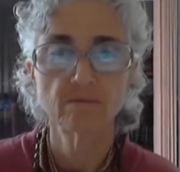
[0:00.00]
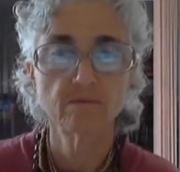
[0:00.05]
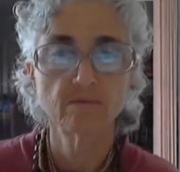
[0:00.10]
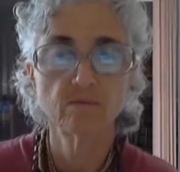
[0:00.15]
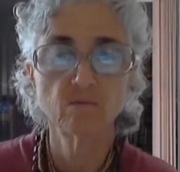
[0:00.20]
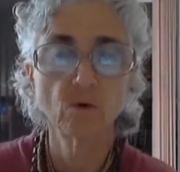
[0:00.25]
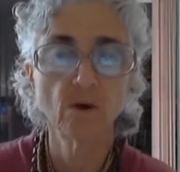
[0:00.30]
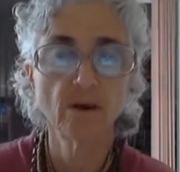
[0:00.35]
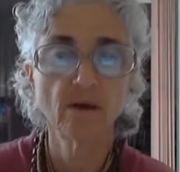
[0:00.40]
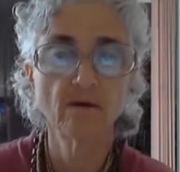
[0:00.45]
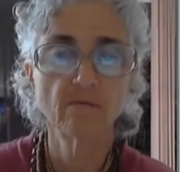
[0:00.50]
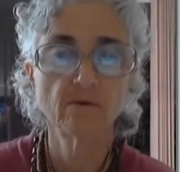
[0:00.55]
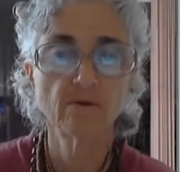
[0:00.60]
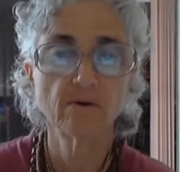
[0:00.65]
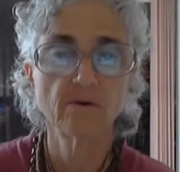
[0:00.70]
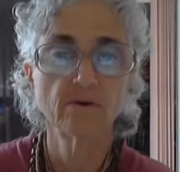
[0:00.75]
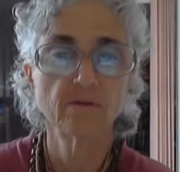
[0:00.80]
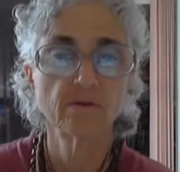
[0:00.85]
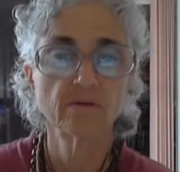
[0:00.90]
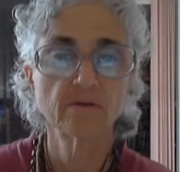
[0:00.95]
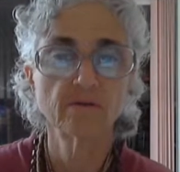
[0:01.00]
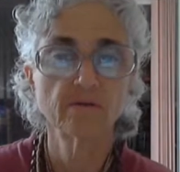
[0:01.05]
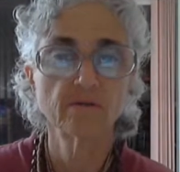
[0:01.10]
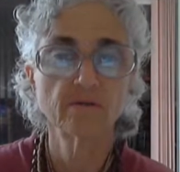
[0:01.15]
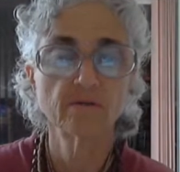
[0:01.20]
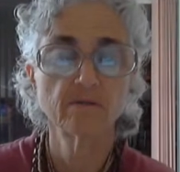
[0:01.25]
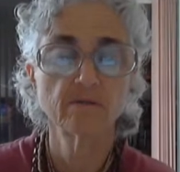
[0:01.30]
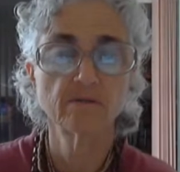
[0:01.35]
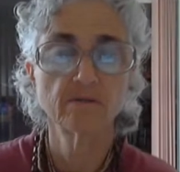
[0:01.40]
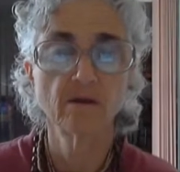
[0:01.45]
whatever.
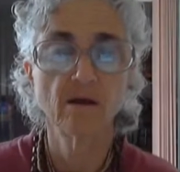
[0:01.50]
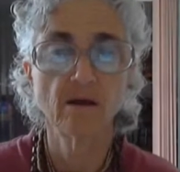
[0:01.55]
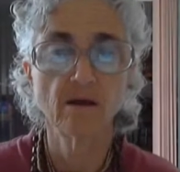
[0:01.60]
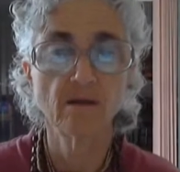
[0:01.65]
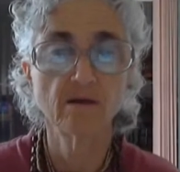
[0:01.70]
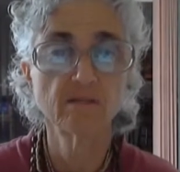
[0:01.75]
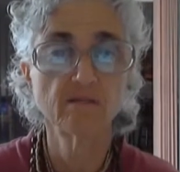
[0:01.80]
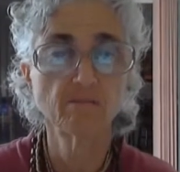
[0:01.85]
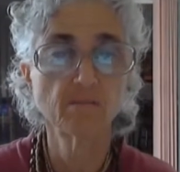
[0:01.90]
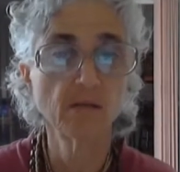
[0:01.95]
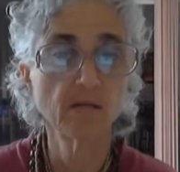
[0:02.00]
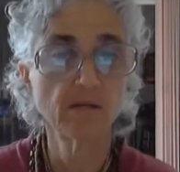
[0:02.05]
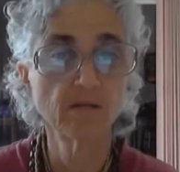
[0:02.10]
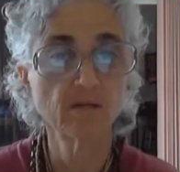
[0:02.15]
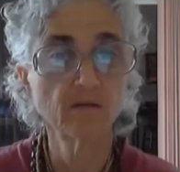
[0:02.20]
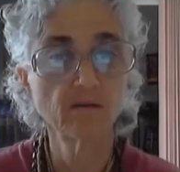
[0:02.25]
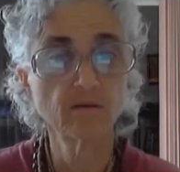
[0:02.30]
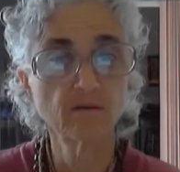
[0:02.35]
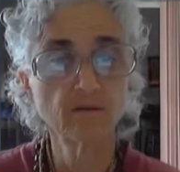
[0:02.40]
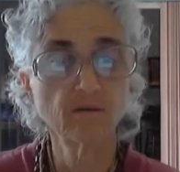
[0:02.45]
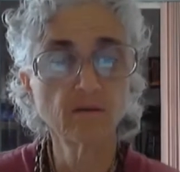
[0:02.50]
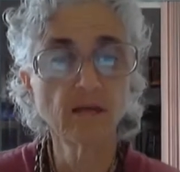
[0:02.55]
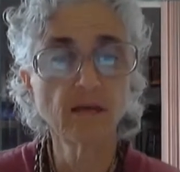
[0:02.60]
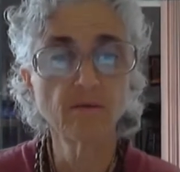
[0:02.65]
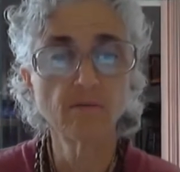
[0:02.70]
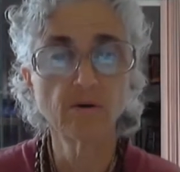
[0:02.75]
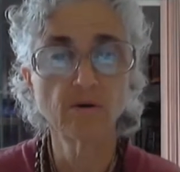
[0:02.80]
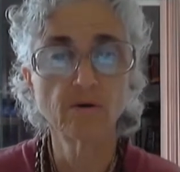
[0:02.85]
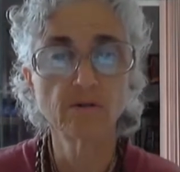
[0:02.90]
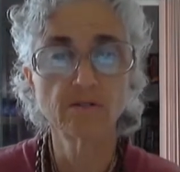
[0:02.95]
So it's menial
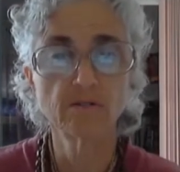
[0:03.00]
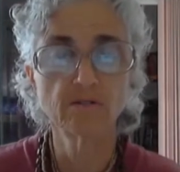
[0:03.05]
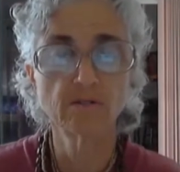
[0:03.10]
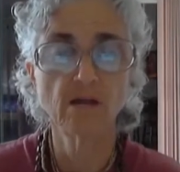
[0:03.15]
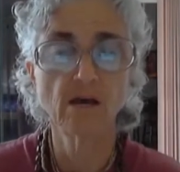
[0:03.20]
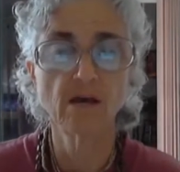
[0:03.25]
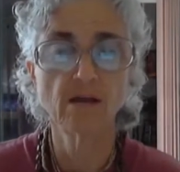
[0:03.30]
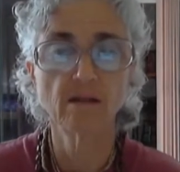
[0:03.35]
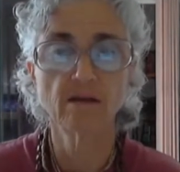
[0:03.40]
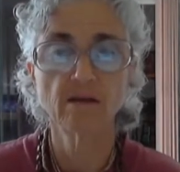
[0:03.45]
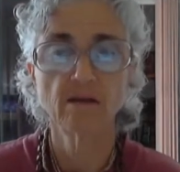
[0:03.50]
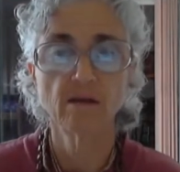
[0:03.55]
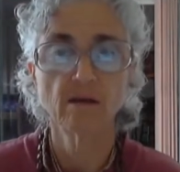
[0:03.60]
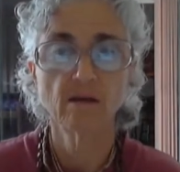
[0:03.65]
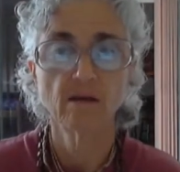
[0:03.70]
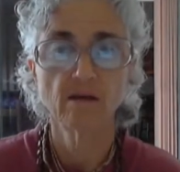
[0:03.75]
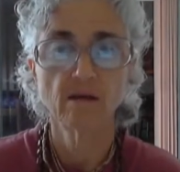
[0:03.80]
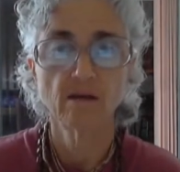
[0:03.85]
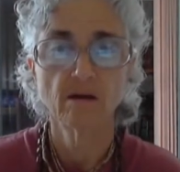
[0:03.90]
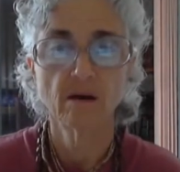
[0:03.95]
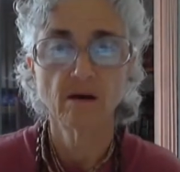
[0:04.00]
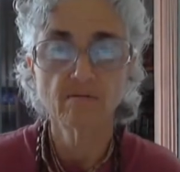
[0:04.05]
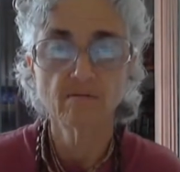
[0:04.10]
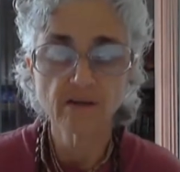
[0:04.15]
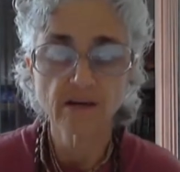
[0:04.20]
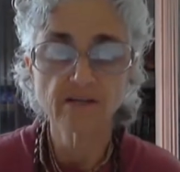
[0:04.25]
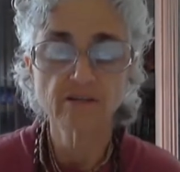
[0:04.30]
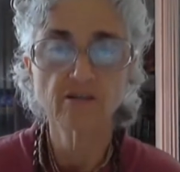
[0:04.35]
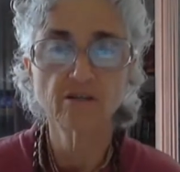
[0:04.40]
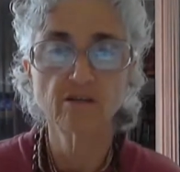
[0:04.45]
labor. It's not a
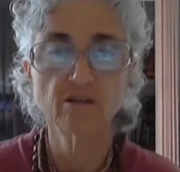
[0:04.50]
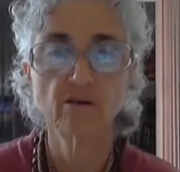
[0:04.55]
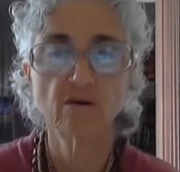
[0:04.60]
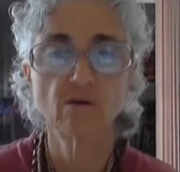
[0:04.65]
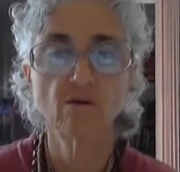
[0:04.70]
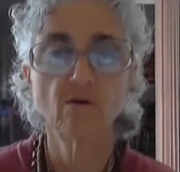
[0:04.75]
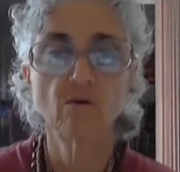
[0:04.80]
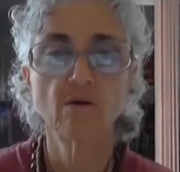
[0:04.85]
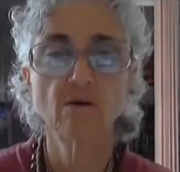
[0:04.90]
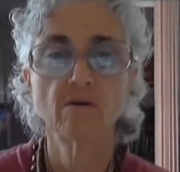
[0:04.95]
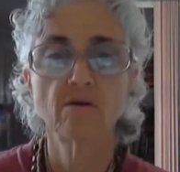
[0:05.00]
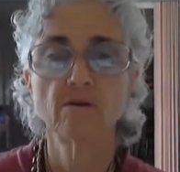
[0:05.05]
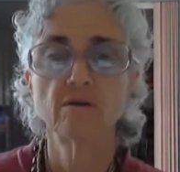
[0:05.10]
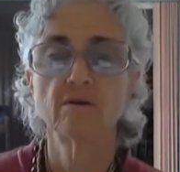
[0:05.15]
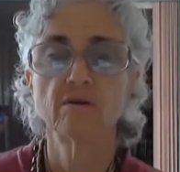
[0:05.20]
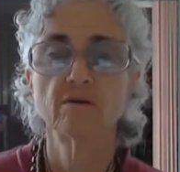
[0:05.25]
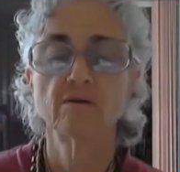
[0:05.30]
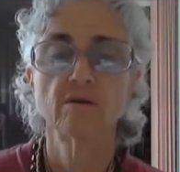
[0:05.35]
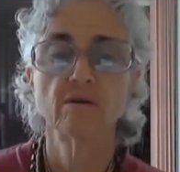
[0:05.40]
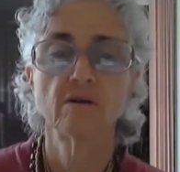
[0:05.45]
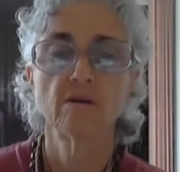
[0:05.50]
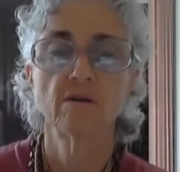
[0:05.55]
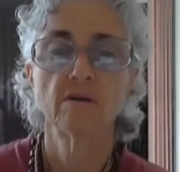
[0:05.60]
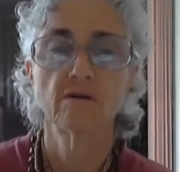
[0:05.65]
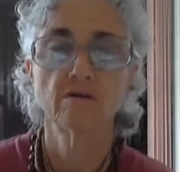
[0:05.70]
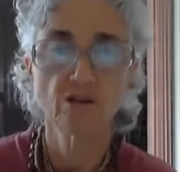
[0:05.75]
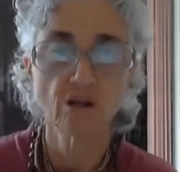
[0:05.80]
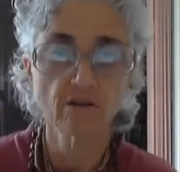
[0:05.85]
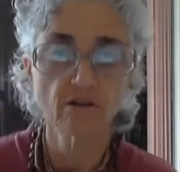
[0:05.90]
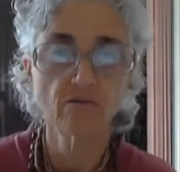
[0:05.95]
vaishya or a
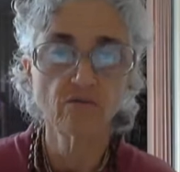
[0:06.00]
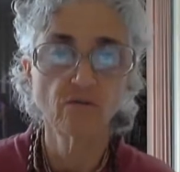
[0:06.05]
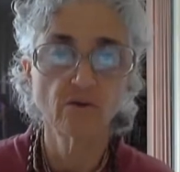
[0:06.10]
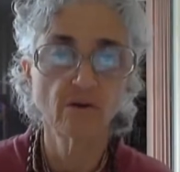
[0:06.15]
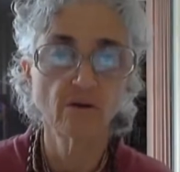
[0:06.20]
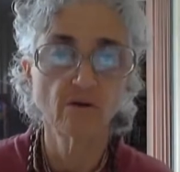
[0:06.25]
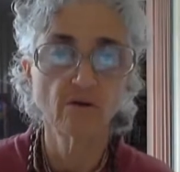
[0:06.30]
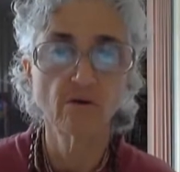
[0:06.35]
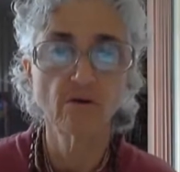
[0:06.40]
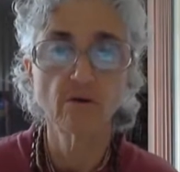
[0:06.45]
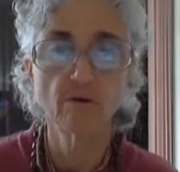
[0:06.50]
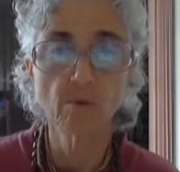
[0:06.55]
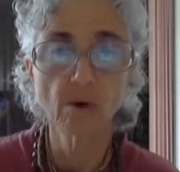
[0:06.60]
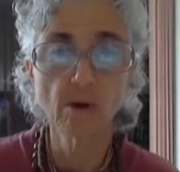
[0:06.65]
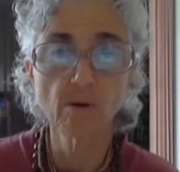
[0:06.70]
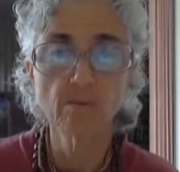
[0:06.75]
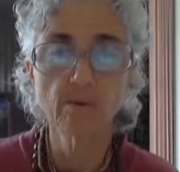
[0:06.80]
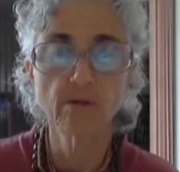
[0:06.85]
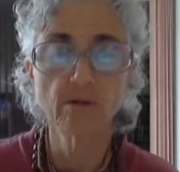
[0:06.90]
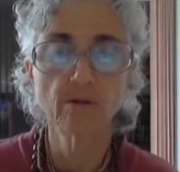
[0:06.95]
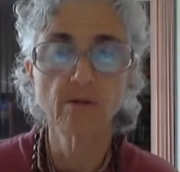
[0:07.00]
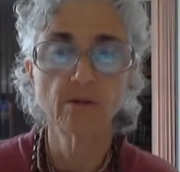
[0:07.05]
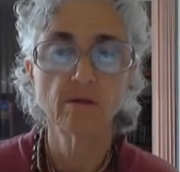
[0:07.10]
kshatriya or a brahmin.